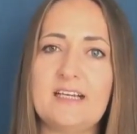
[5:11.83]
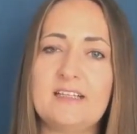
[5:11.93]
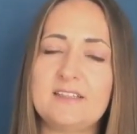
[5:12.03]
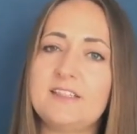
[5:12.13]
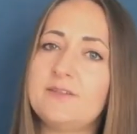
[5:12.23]

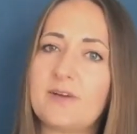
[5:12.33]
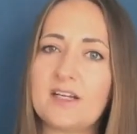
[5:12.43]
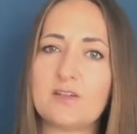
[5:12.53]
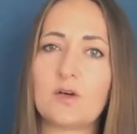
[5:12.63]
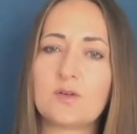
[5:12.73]
and
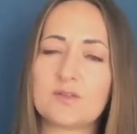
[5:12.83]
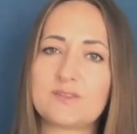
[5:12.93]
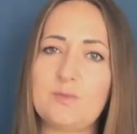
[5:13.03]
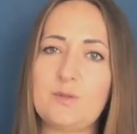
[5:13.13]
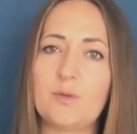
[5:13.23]
invite all
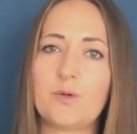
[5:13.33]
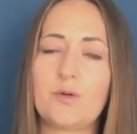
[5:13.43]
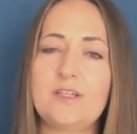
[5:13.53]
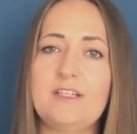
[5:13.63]
those people